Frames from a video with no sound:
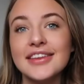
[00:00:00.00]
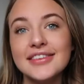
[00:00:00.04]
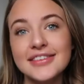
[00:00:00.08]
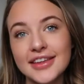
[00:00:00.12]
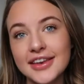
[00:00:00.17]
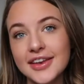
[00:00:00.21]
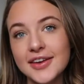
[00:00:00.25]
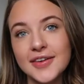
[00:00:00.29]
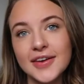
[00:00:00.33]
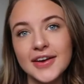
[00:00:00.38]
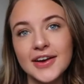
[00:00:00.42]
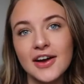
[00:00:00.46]

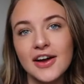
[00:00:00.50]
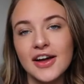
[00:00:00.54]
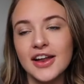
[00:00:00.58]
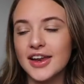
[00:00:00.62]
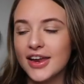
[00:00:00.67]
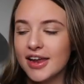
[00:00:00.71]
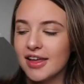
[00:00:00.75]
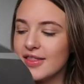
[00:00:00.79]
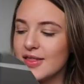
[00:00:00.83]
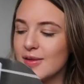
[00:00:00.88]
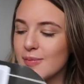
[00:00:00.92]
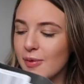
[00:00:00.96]
Continuing on
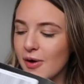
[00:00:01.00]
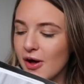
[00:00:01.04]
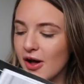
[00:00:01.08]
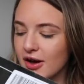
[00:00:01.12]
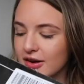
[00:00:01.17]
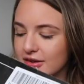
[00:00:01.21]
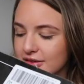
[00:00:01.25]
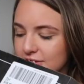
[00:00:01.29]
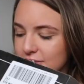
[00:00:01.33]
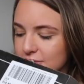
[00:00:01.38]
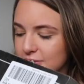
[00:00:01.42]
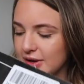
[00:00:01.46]
in the
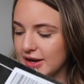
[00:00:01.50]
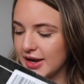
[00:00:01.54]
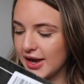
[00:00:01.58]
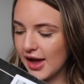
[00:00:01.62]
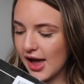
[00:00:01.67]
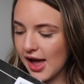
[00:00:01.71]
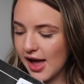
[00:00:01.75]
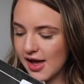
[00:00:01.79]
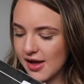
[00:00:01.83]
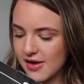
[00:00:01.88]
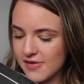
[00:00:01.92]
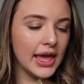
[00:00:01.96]
box, we
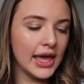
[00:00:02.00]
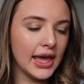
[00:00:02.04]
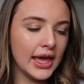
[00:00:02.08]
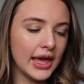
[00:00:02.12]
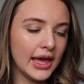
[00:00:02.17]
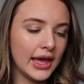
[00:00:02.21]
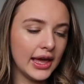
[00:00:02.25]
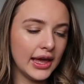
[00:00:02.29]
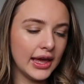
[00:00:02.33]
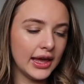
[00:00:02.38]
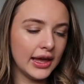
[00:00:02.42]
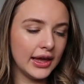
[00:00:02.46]
have
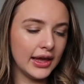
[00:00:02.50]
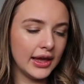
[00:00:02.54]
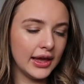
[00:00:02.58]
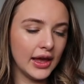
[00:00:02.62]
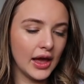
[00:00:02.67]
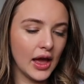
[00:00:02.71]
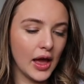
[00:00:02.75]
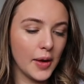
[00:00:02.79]
a